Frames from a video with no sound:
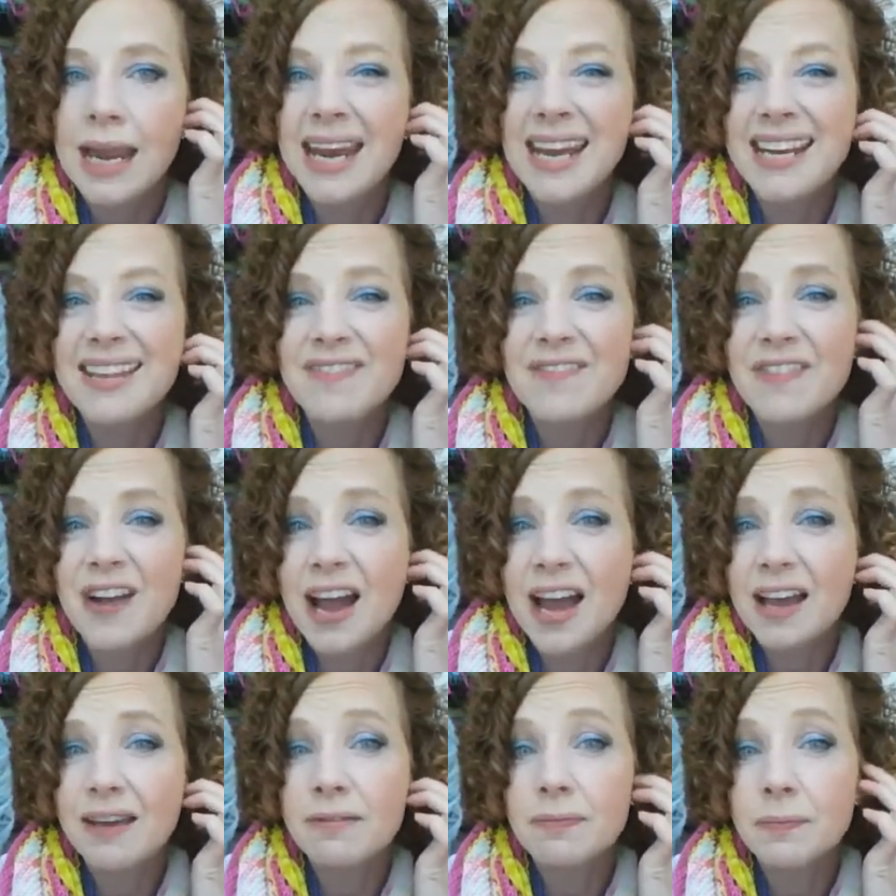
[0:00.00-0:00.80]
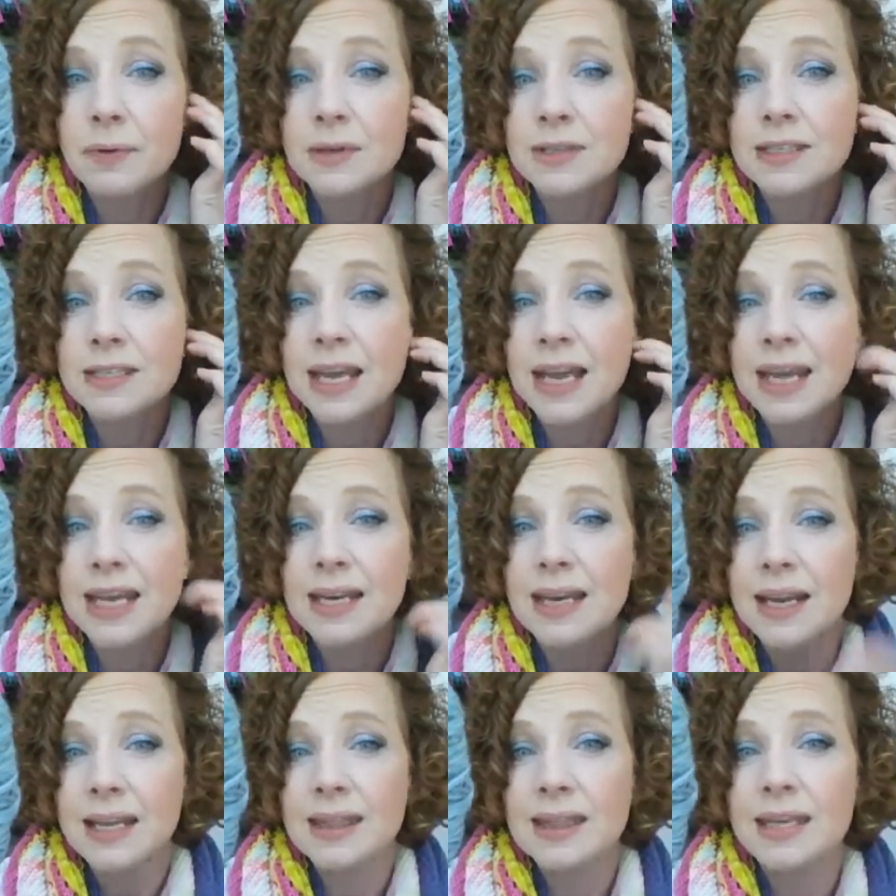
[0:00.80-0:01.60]
85%,
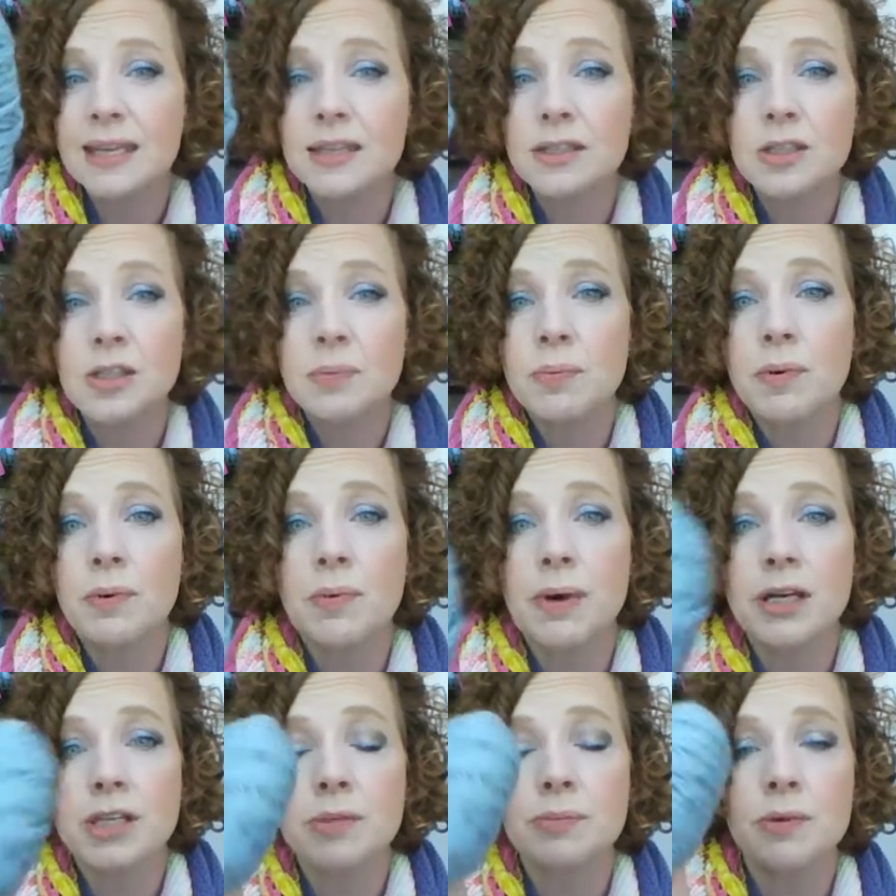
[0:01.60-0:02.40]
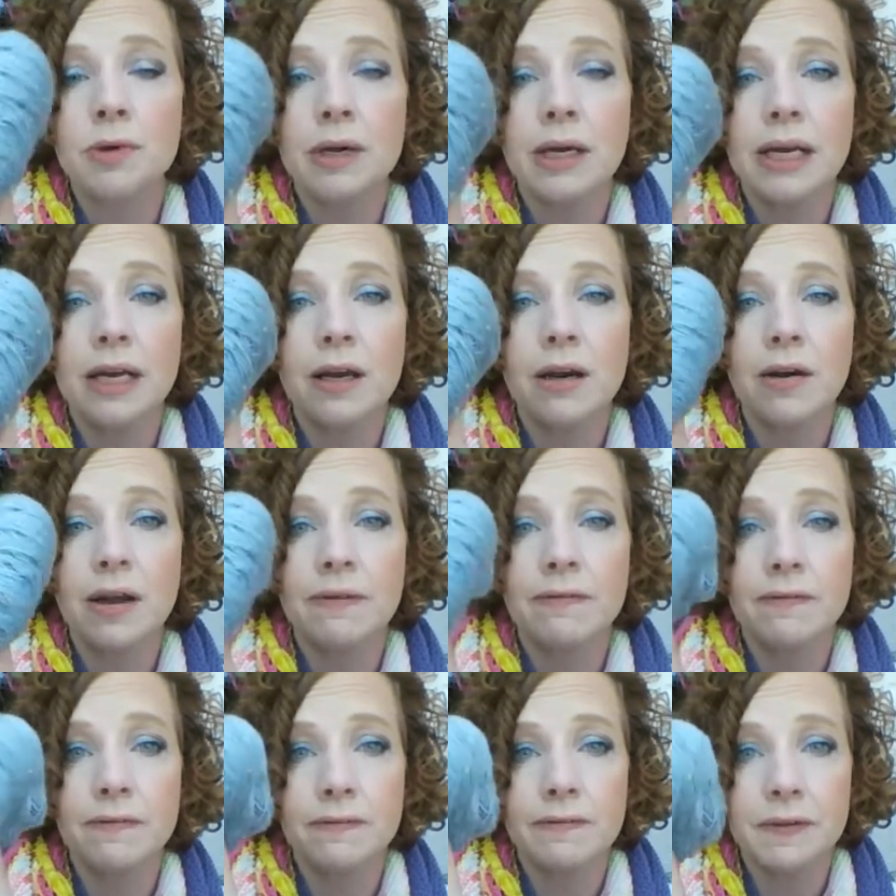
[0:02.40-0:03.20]
I think, superwash merino
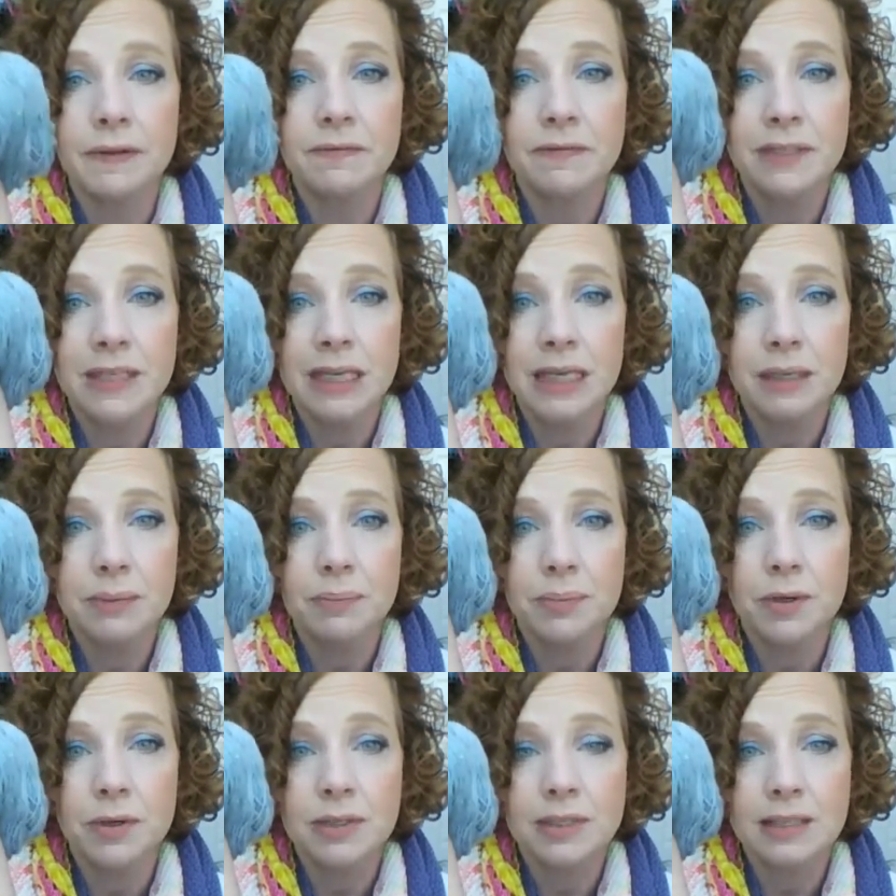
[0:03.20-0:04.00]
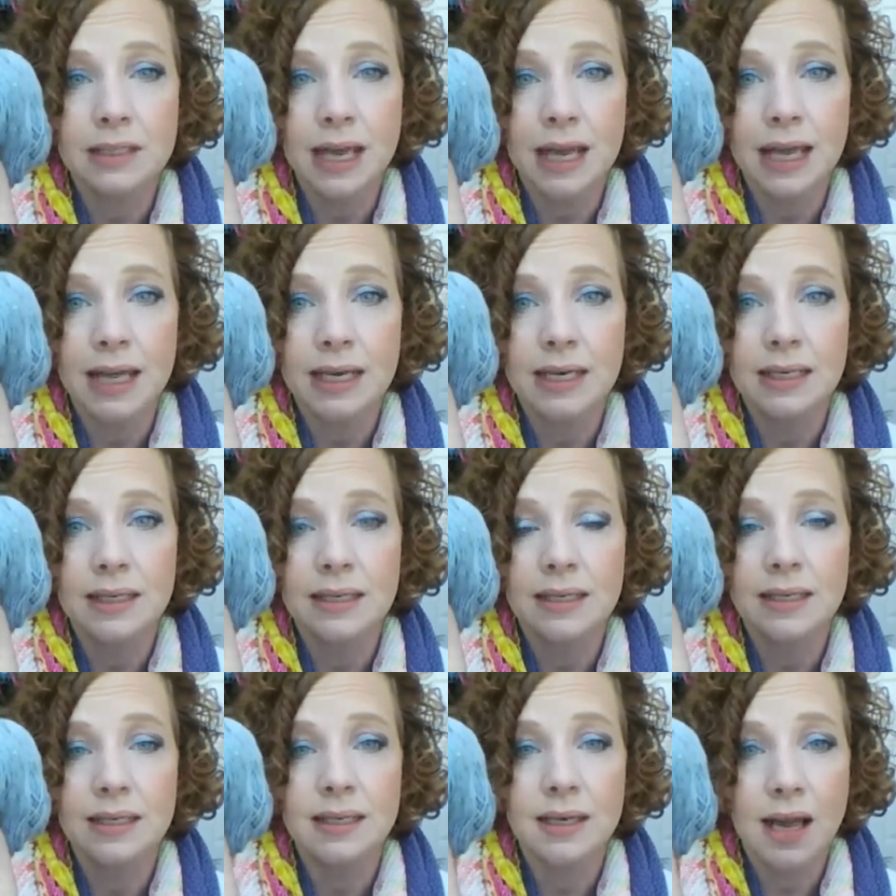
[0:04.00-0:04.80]
and 15%
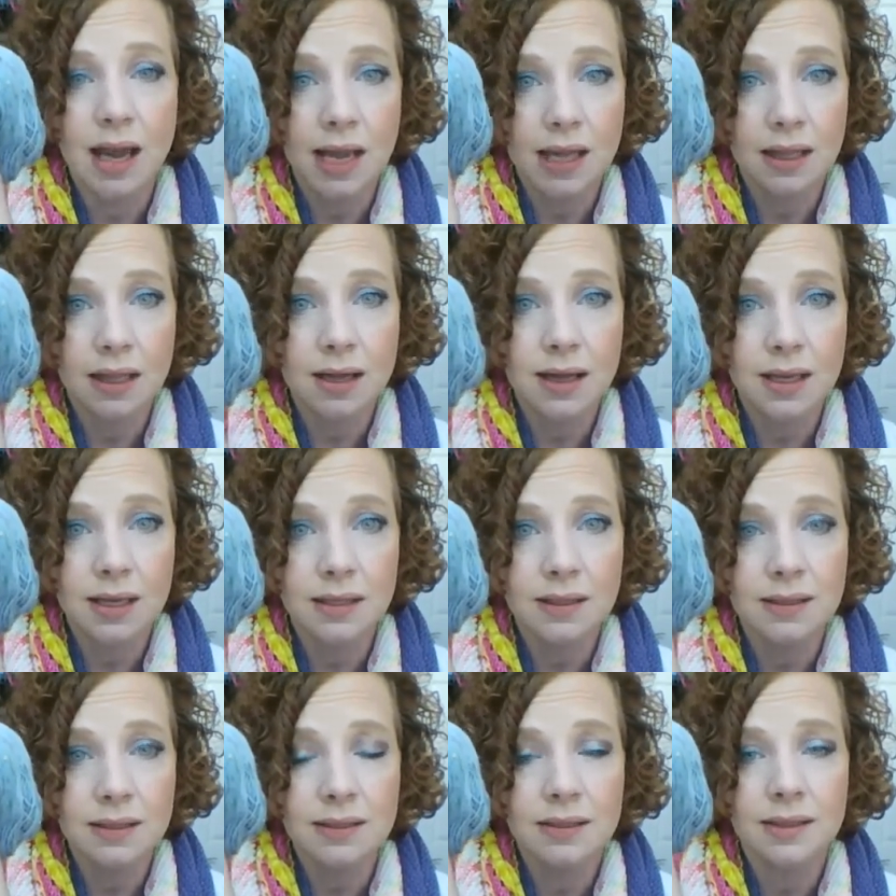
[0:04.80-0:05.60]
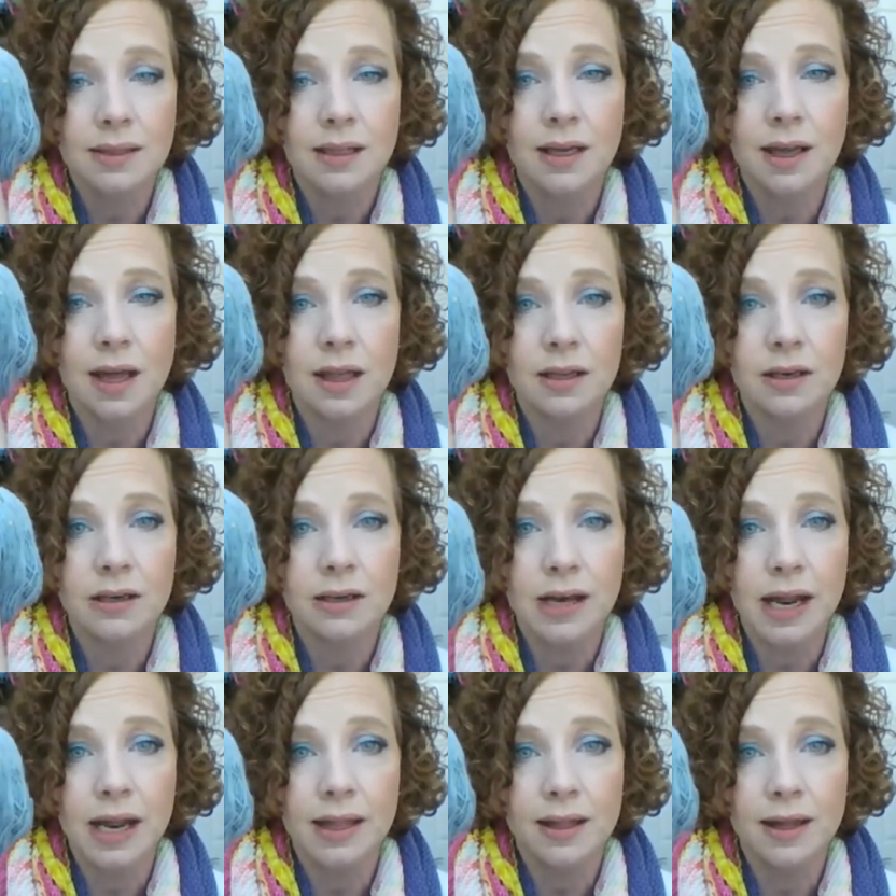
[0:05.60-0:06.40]
nylon, the
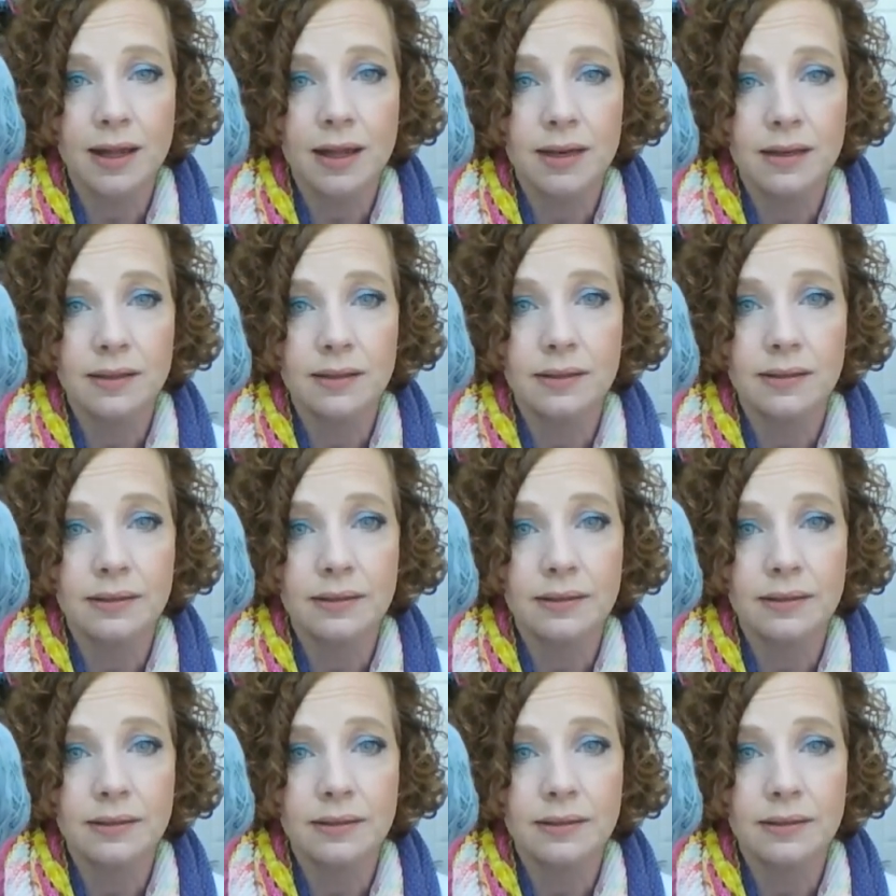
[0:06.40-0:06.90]
colored nylon